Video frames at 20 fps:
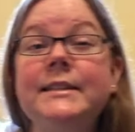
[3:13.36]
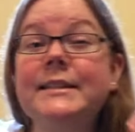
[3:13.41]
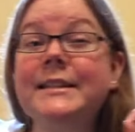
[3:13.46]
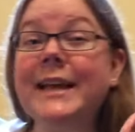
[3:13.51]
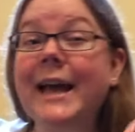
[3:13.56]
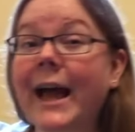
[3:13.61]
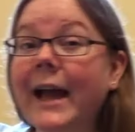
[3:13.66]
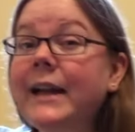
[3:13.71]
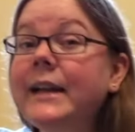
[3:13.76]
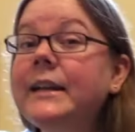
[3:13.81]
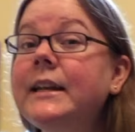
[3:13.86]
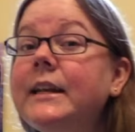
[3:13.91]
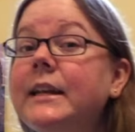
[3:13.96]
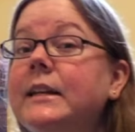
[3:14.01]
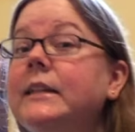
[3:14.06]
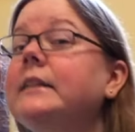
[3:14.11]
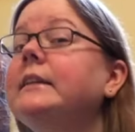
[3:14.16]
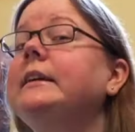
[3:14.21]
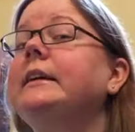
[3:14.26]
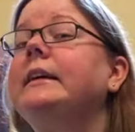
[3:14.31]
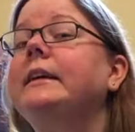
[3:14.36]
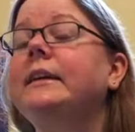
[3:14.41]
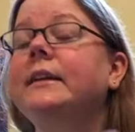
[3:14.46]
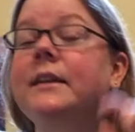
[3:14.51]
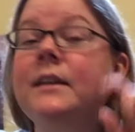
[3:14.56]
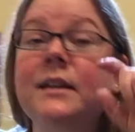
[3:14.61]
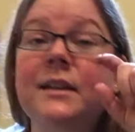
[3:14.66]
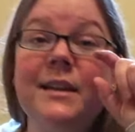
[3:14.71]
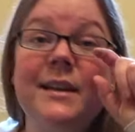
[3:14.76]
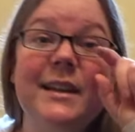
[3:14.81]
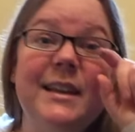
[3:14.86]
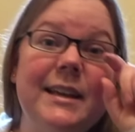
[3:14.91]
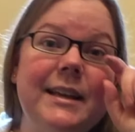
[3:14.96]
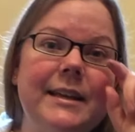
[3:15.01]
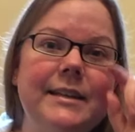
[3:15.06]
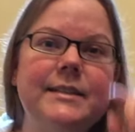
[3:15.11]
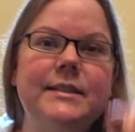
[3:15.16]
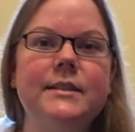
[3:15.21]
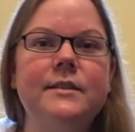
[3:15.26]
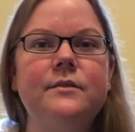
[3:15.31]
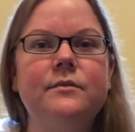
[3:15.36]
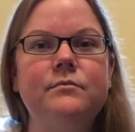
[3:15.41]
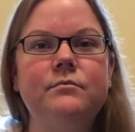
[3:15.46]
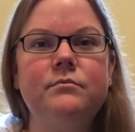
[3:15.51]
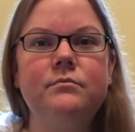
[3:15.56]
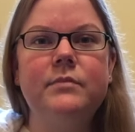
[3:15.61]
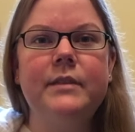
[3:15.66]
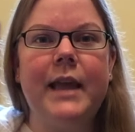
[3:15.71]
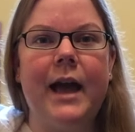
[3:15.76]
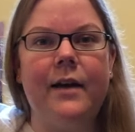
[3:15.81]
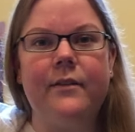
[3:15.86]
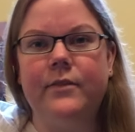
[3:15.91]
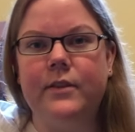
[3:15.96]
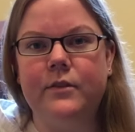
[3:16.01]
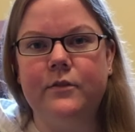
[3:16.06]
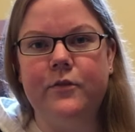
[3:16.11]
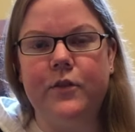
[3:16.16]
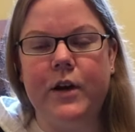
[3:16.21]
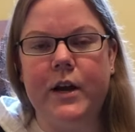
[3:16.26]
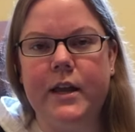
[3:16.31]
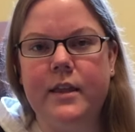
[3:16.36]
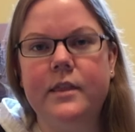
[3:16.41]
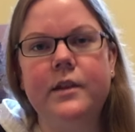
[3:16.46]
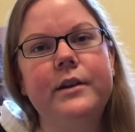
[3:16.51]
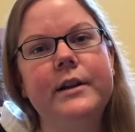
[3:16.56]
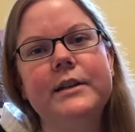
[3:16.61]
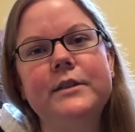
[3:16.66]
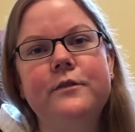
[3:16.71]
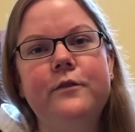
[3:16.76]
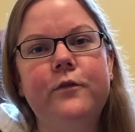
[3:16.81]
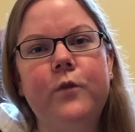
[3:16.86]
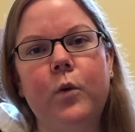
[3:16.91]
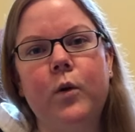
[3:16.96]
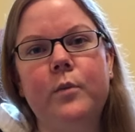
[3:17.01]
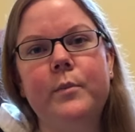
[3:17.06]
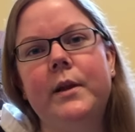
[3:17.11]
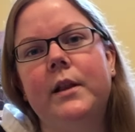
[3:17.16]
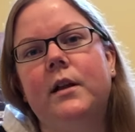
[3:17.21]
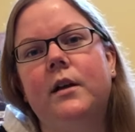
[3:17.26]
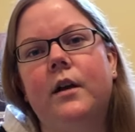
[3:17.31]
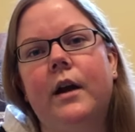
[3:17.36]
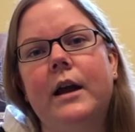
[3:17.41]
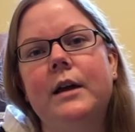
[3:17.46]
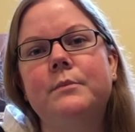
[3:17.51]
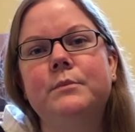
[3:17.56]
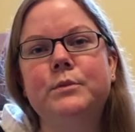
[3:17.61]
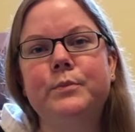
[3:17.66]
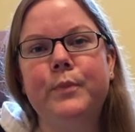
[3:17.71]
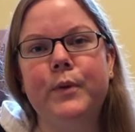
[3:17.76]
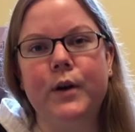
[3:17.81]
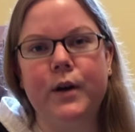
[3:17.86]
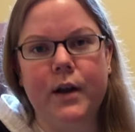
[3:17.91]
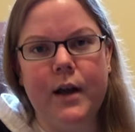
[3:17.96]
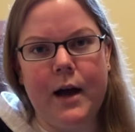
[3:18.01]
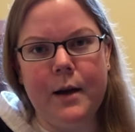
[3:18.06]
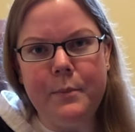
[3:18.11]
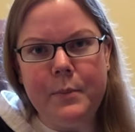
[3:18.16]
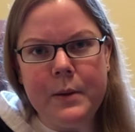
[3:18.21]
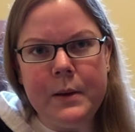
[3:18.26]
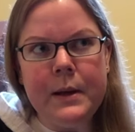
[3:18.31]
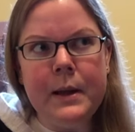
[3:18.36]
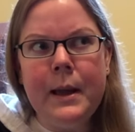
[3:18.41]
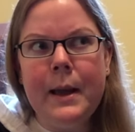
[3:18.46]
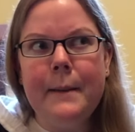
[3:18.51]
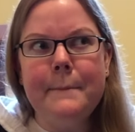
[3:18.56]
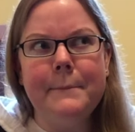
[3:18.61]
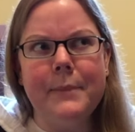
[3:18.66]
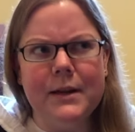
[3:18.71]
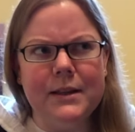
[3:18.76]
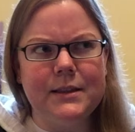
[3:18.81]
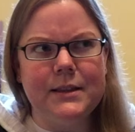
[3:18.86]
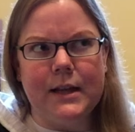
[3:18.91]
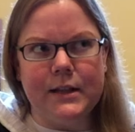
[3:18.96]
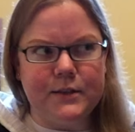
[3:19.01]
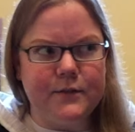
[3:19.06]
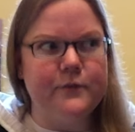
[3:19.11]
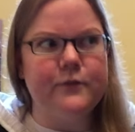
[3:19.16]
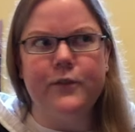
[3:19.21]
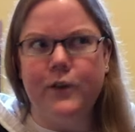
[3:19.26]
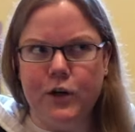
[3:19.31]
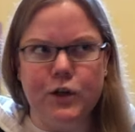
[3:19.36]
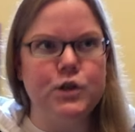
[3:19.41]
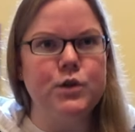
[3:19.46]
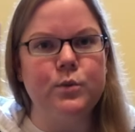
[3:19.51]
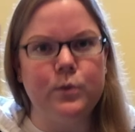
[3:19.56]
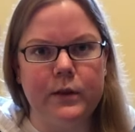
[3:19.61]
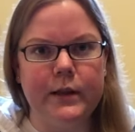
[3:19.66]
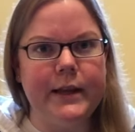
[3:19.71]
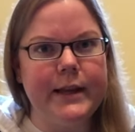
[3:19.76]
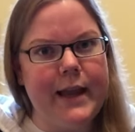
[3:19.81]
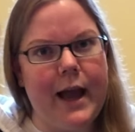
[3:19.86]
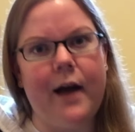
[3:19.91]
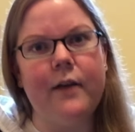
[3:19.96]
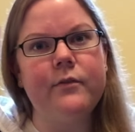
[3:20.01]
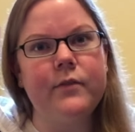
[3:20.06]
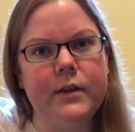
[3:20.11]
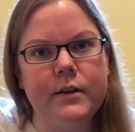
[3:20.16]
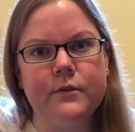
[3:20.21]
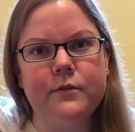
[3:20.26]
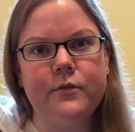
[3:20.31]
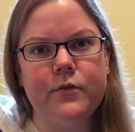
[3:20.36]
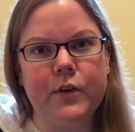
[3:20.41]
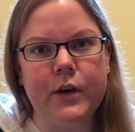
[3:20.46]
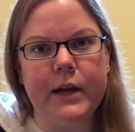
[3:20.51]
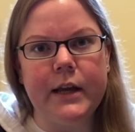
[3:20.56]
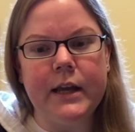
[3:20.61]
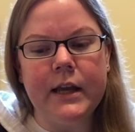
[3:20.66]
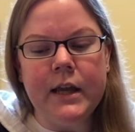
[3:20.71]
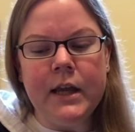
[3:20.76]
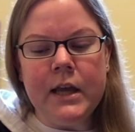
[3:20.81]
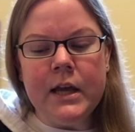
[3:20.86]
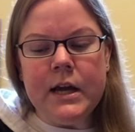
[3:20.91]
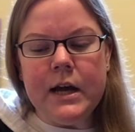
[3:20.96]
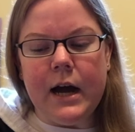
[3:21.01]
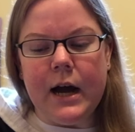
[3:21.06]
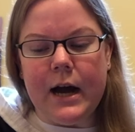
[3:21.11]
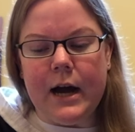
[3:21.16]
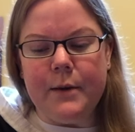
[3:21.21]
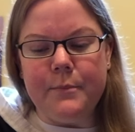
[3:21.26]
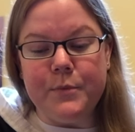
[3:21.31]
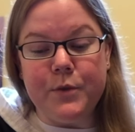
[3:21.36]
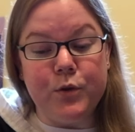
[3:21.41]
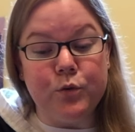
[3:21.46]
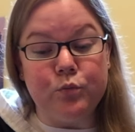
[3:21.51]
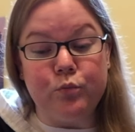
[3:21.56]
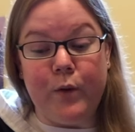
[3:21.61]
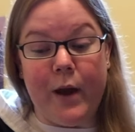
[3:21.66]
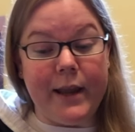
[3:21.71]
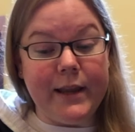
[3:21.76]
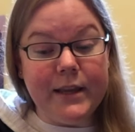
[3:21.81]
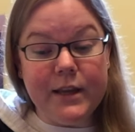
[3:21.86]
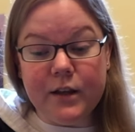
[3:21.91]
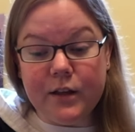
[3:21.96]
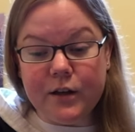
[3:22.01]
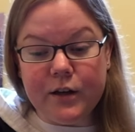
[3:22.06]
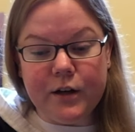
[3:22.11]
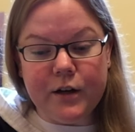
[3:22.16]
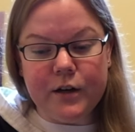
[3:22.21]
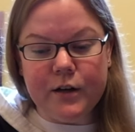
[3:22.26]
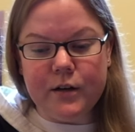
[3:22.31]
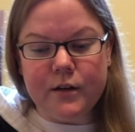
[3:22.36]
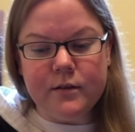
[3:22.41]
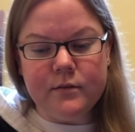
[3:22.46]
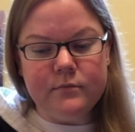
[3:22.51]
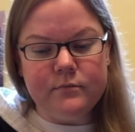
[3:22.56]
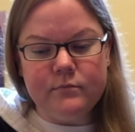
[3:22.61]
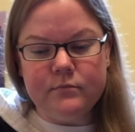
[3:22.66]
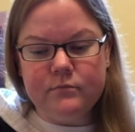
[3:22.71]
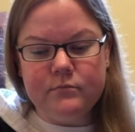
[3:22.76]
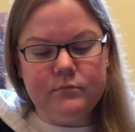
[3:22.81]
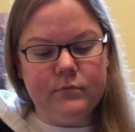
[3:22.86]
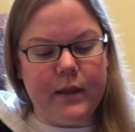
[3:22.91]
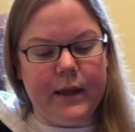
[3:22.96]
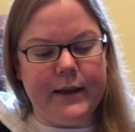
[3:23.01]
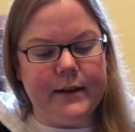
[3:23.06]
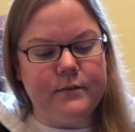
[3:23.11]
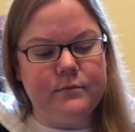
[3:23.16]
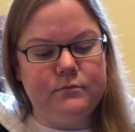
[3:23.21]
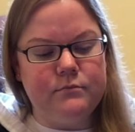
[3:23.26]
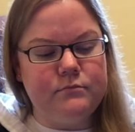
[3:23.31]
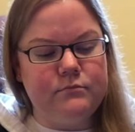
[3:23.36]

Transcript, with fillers: technically isn't caffeine free. There is four milligrams per cup, but that's virtually caffeine free. Um, the regular, like